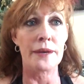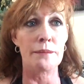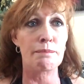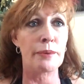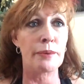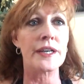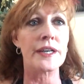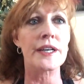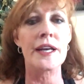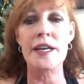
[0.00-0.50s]

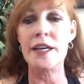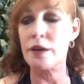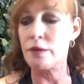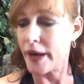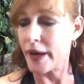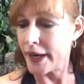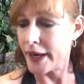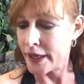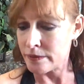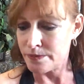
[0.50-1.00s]
But
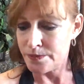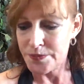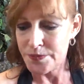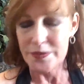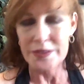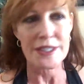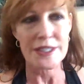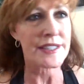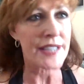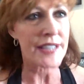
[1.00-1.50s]
at any
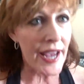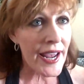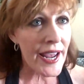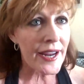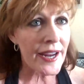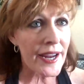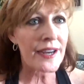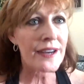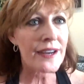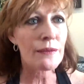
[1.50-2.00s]
rate,
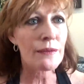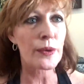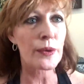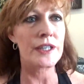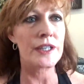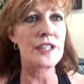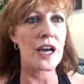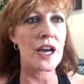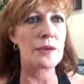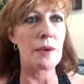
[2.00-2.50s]

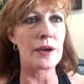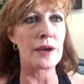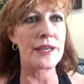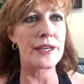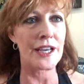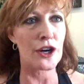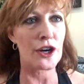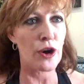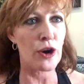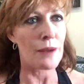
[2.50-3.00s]
today we're going
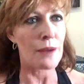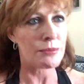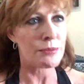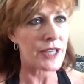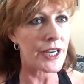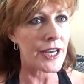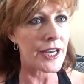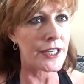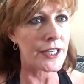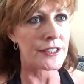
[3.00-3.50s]
to talk about
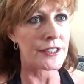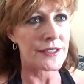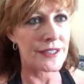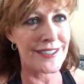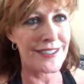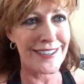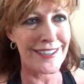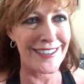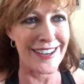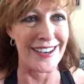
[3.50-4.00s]
getting crap
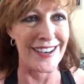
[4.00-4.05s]
done.